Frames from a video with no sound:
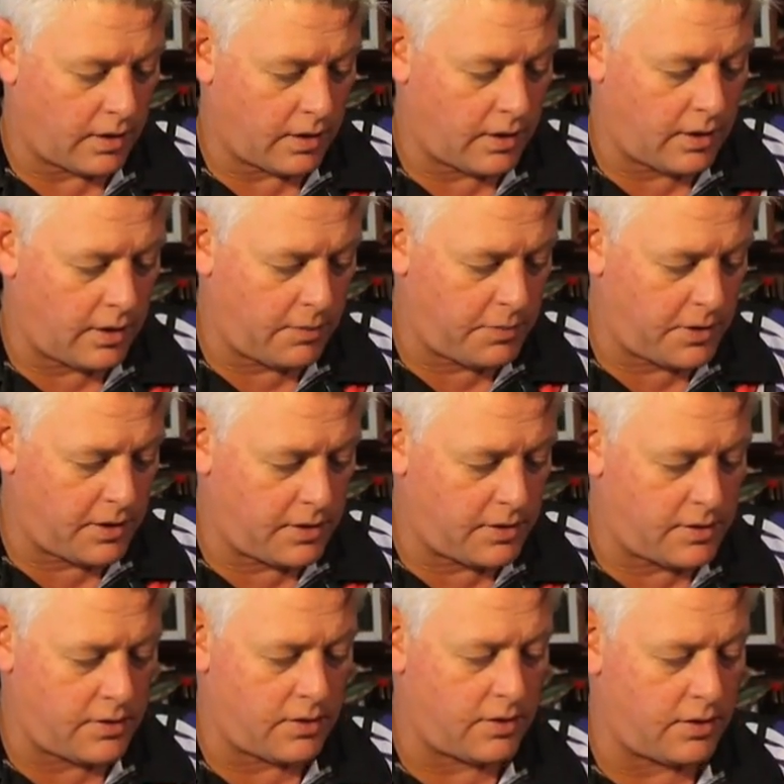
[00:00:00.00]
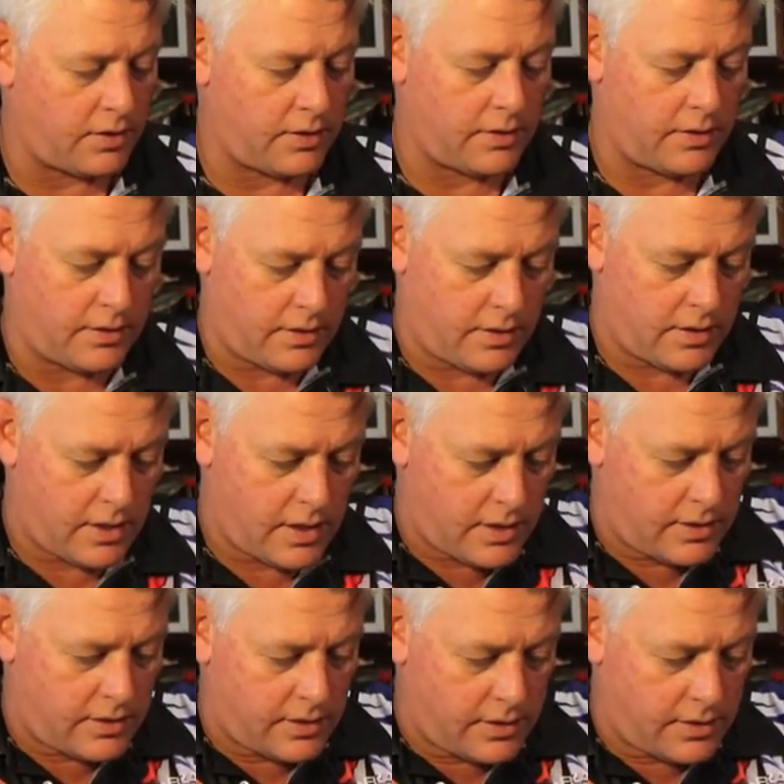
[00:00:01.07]
then keeping the sard
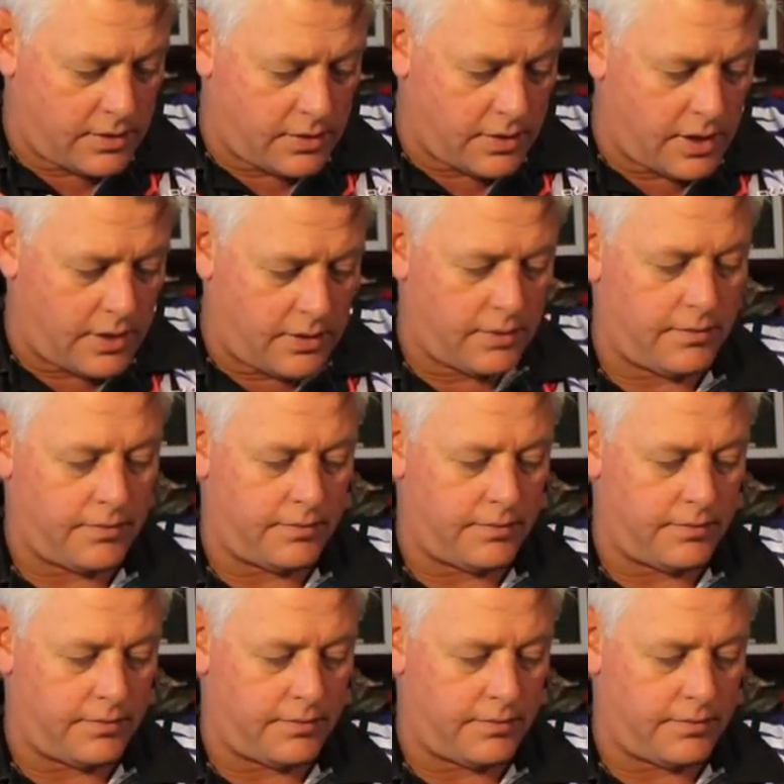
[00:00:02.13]
nice and straight,